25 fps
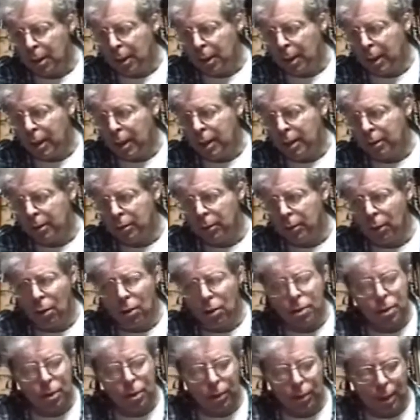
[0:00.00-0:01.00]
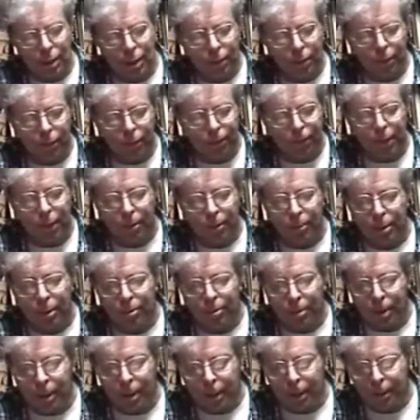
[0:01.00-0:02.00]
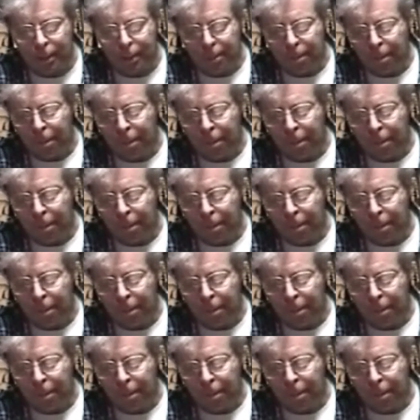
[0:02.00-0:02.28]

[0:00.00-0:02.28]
He lost a lot of the family money,